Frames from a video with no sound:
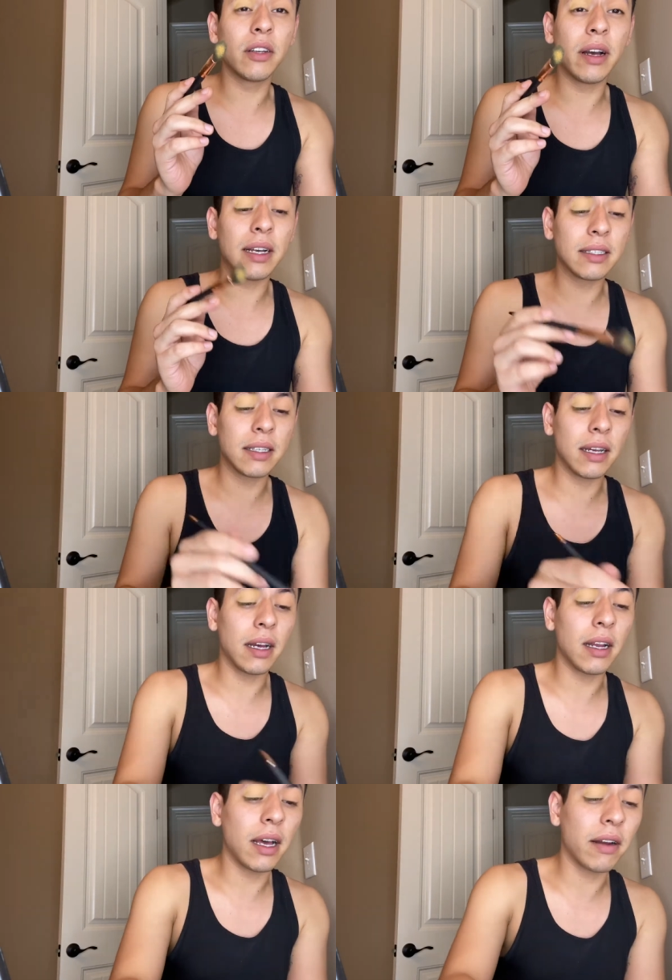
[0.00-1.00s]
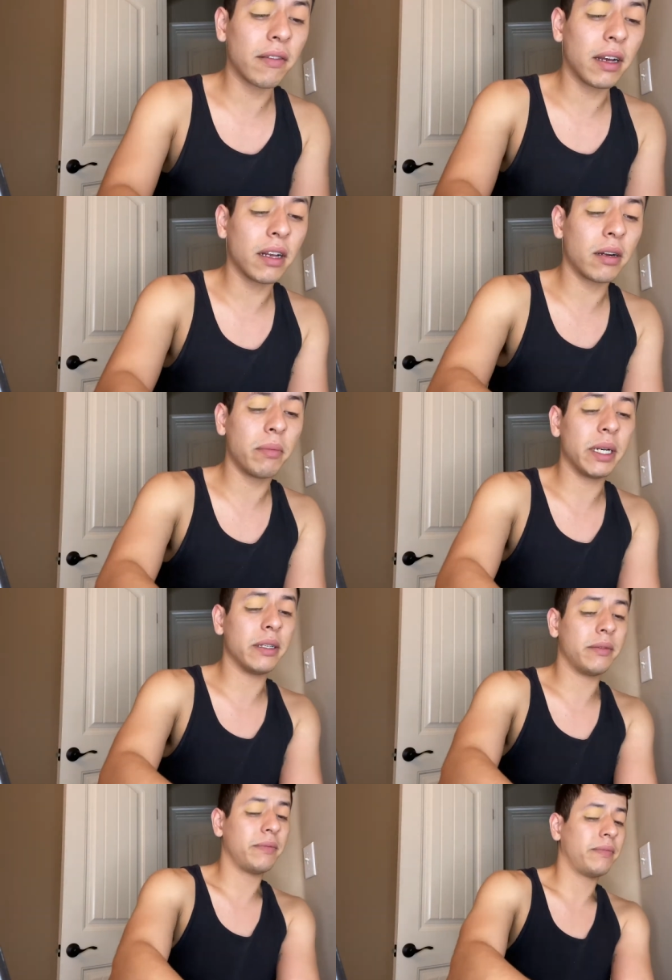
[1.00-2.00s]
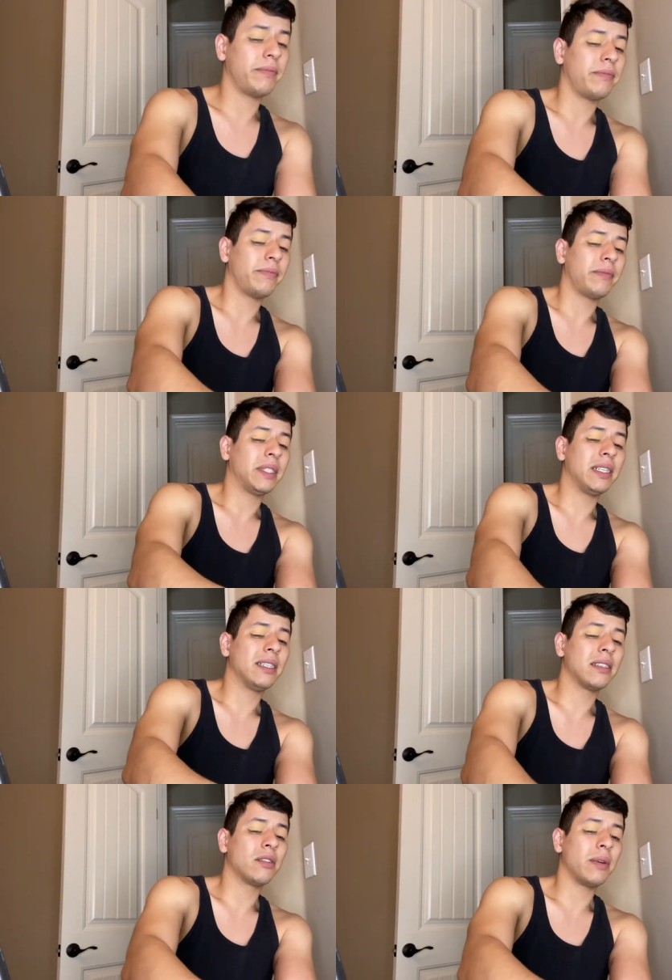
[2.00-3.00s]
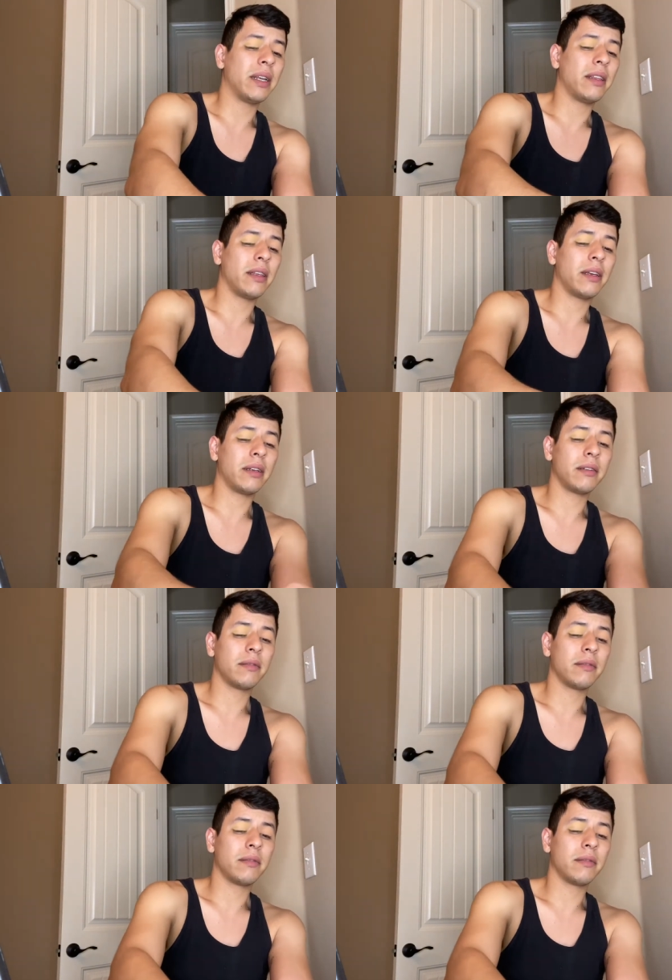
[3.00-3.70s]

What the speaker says: has a lot of color, but it doesn't do anything.